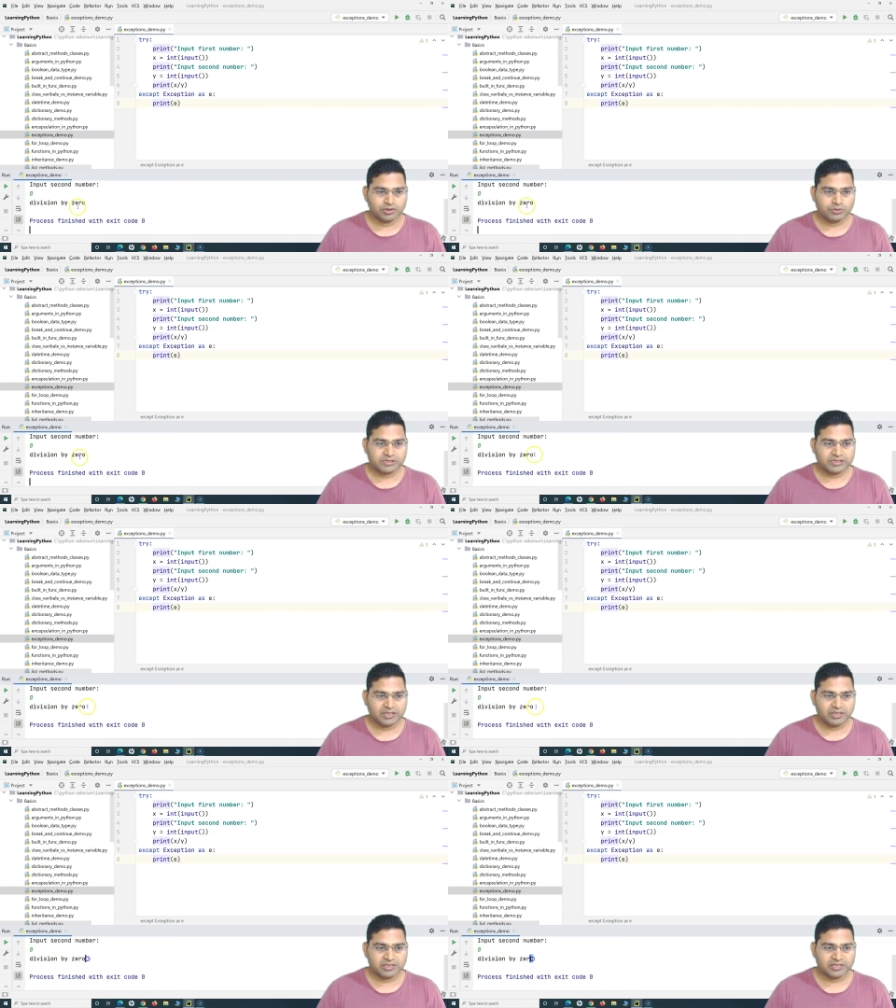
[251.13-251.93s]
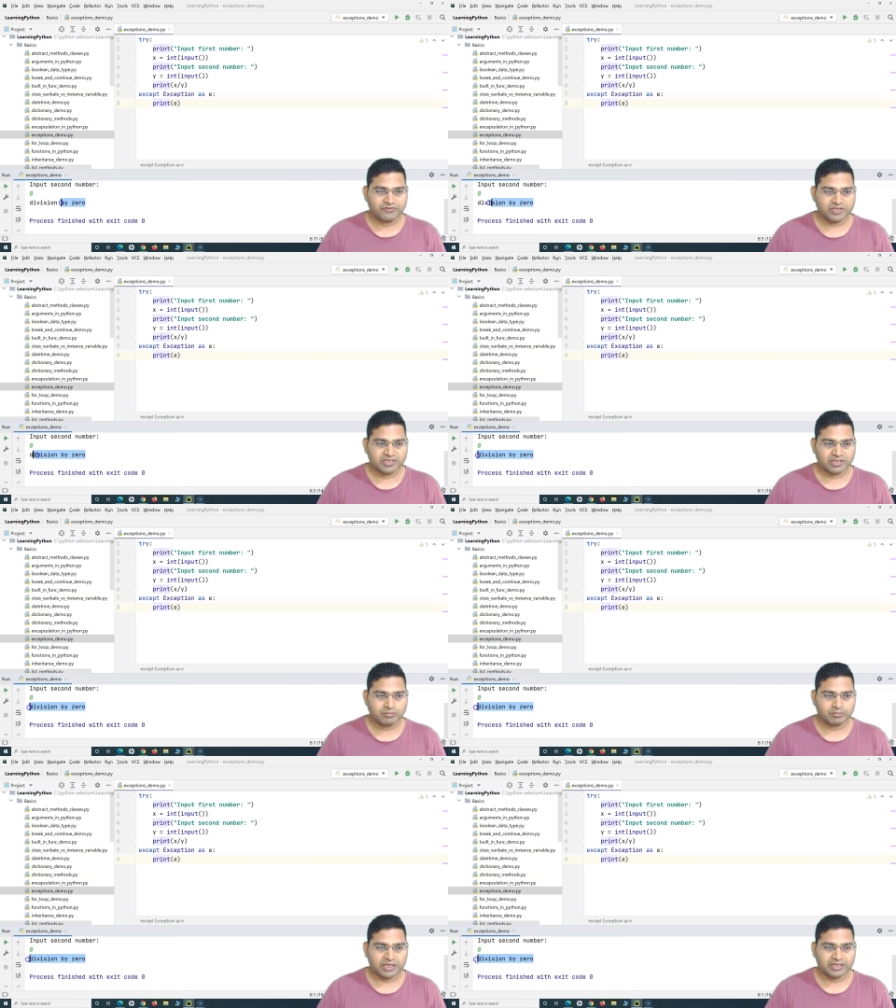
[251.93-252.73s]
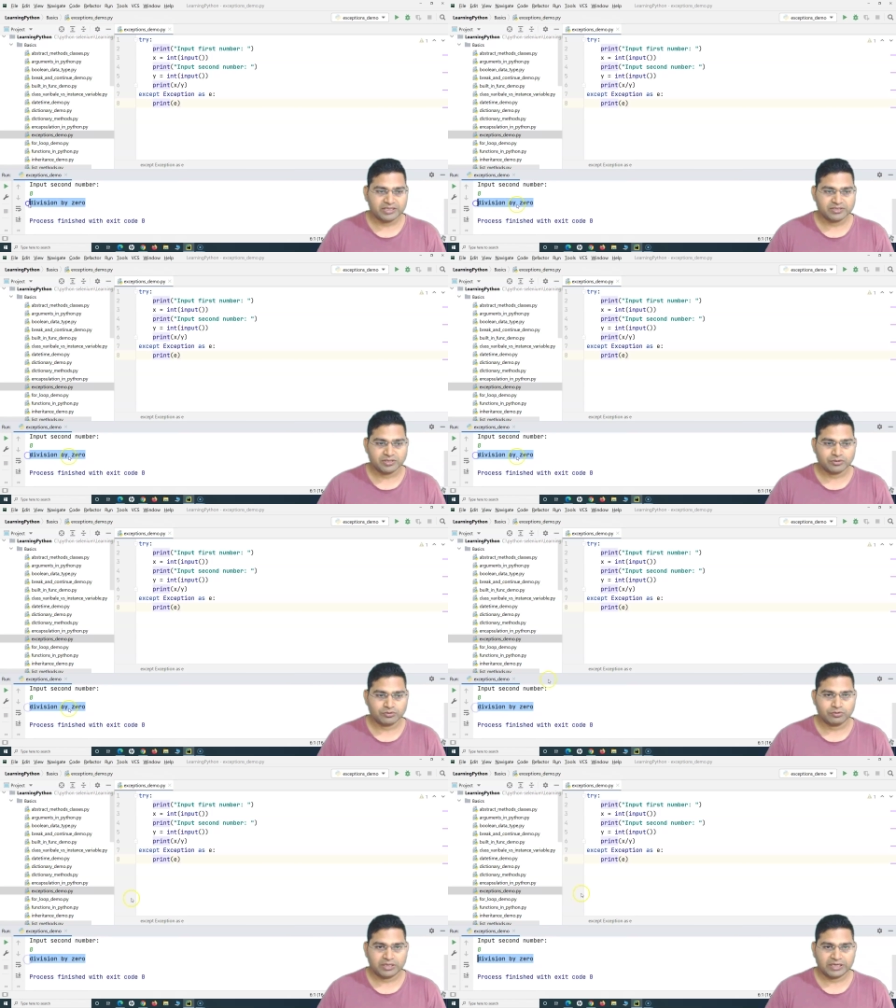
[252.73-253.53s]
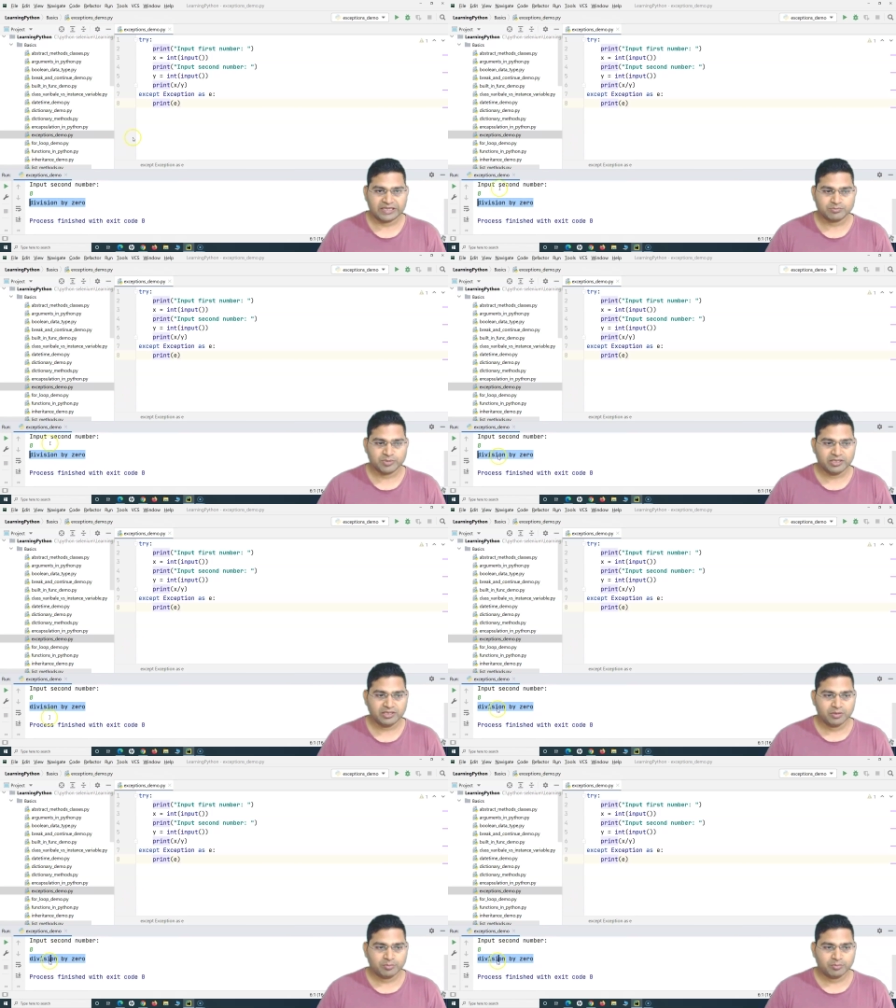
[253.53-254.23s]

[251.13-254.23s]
you will see division by 0 has been